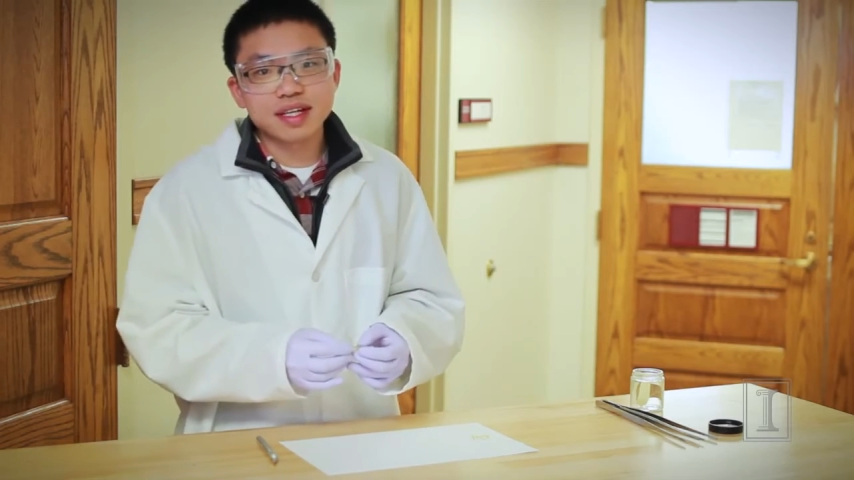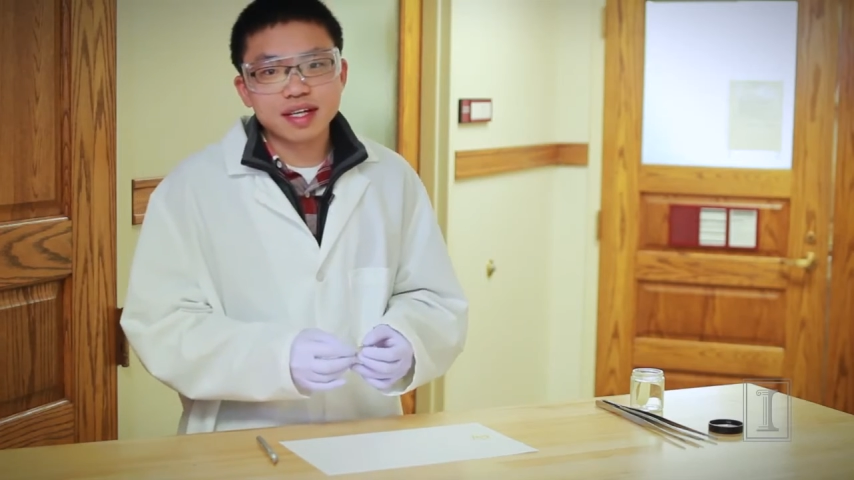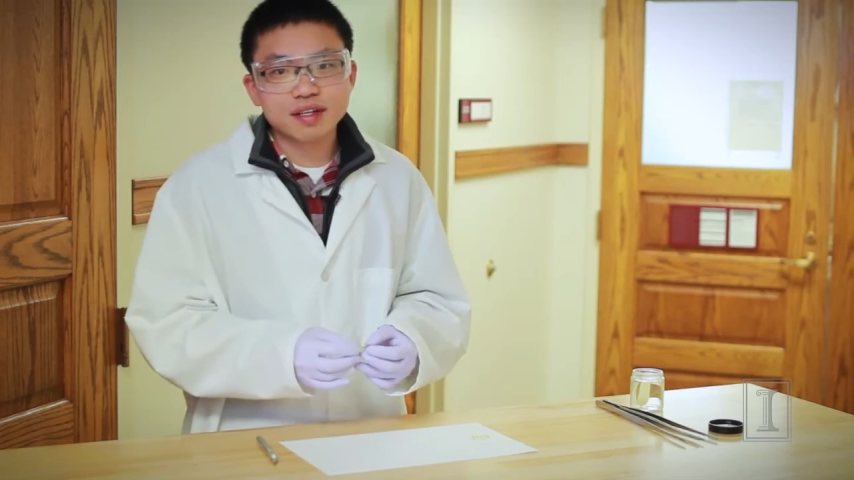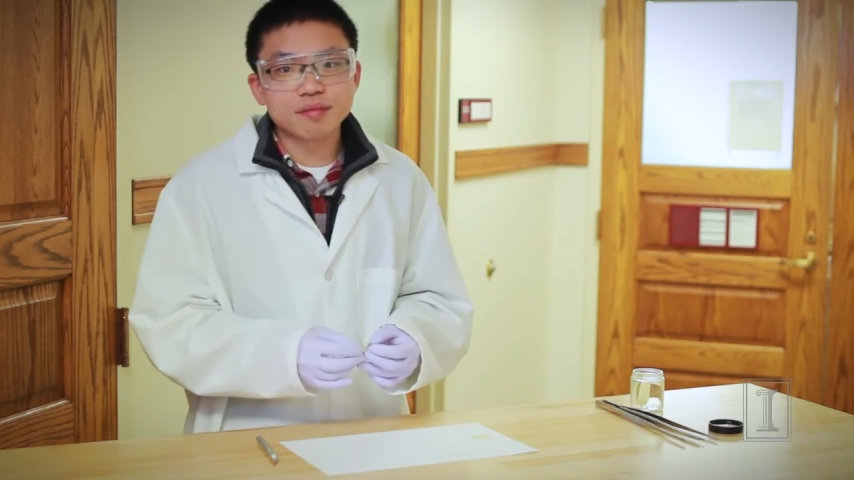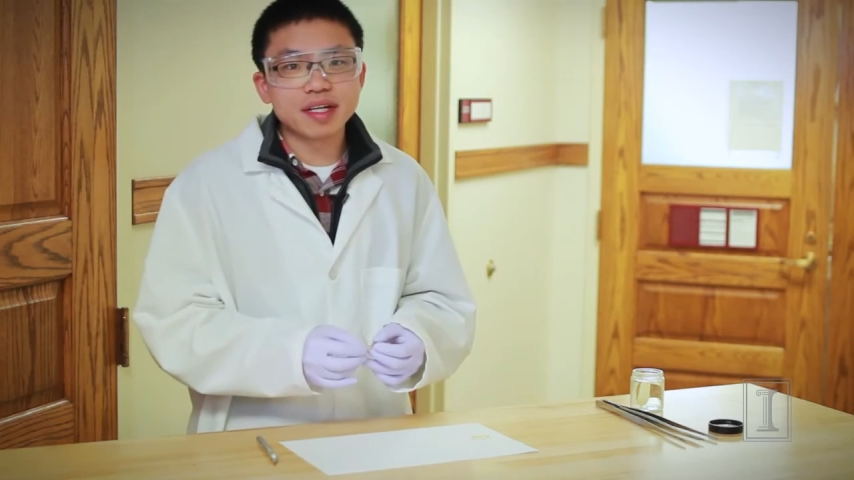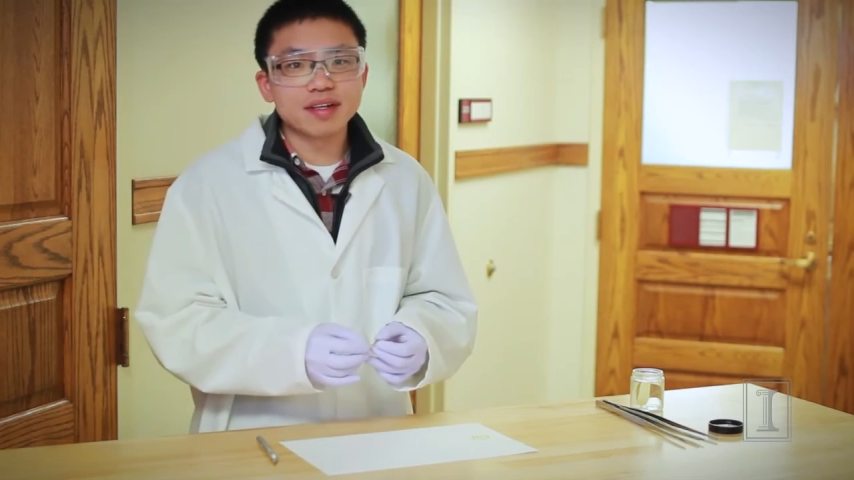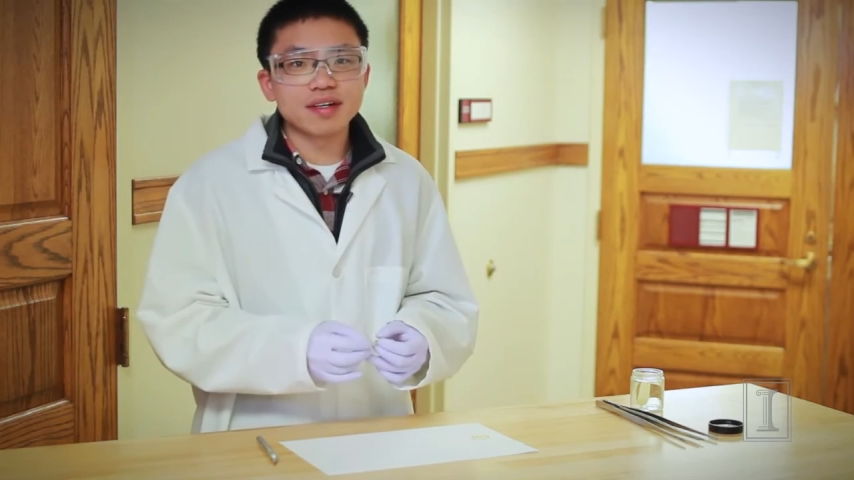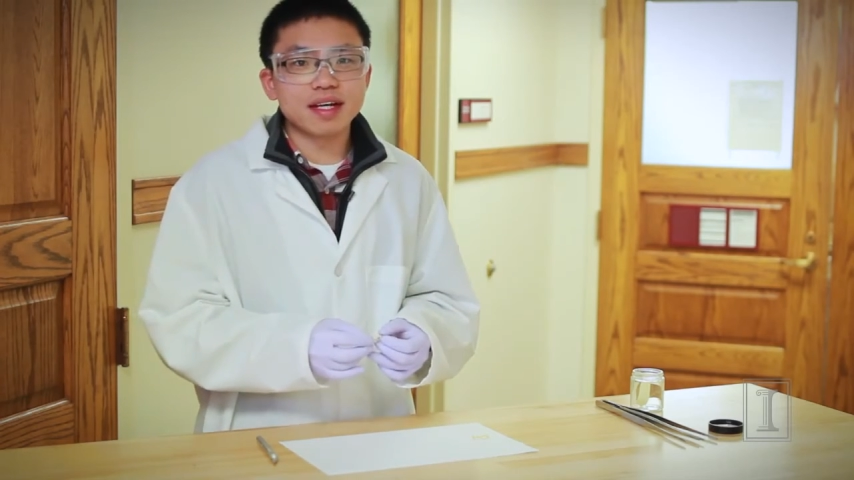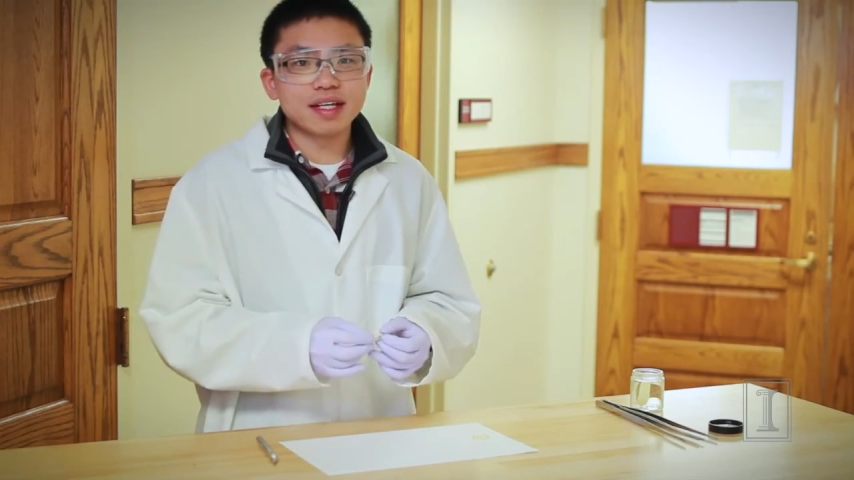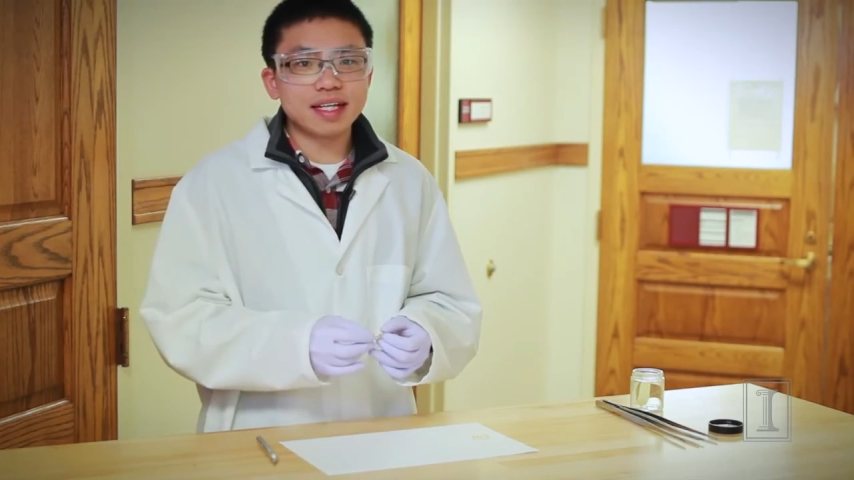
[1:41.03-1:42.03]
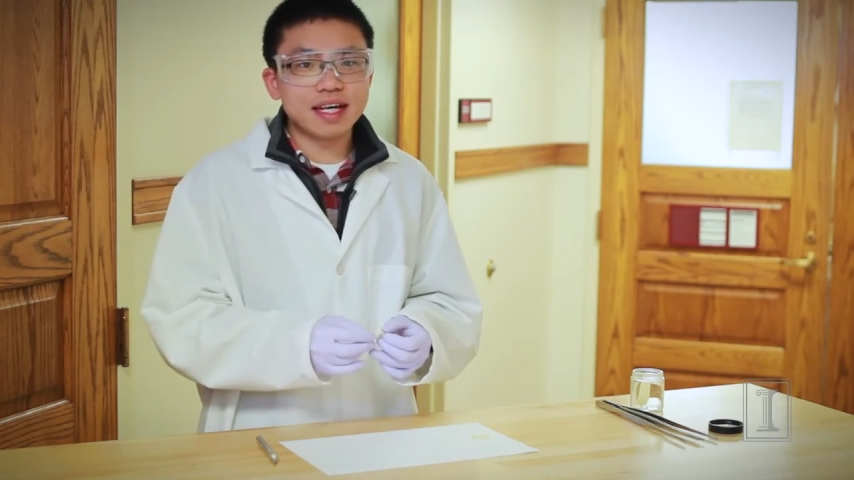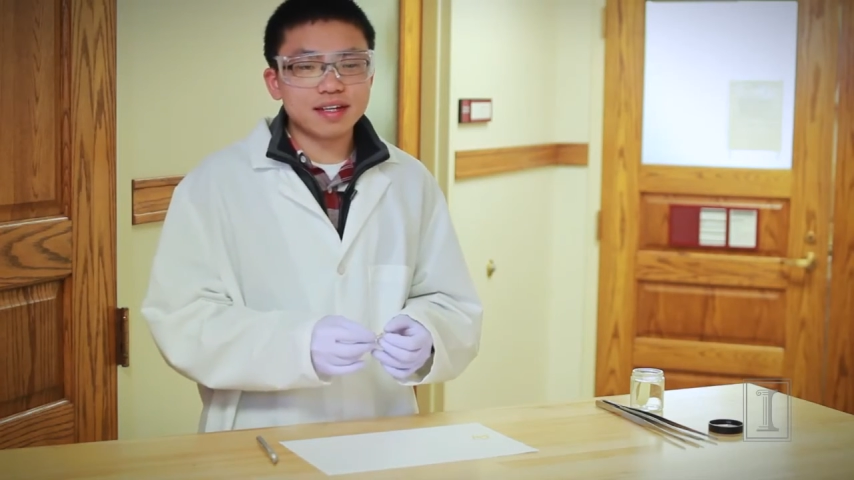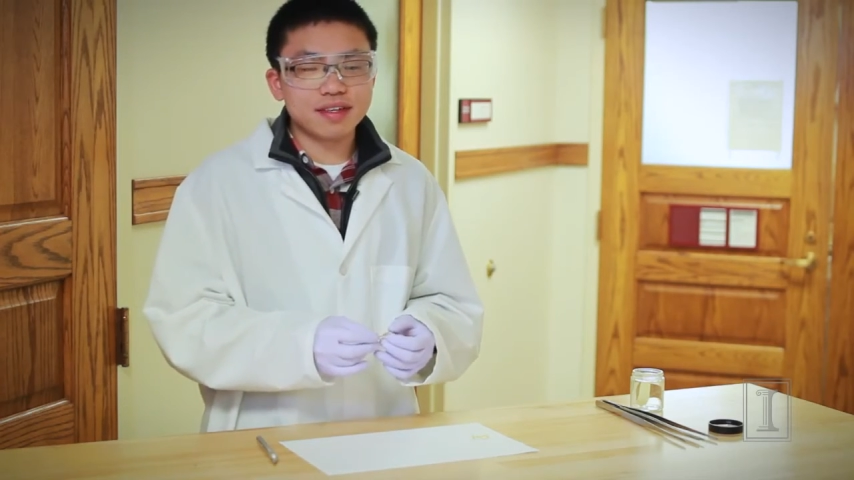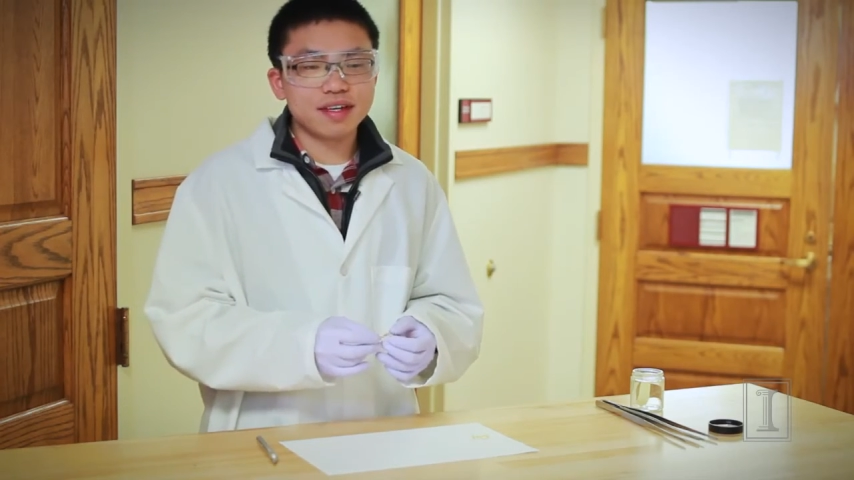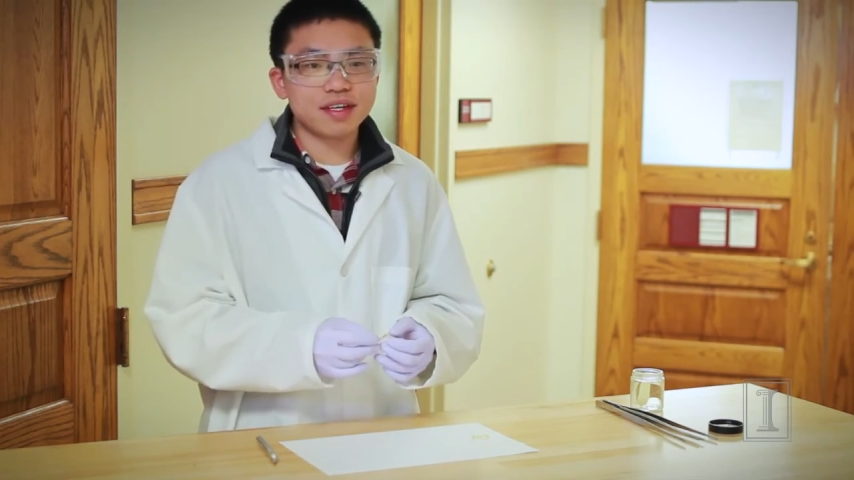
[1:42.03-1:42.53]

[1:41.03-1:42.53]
incubator and let it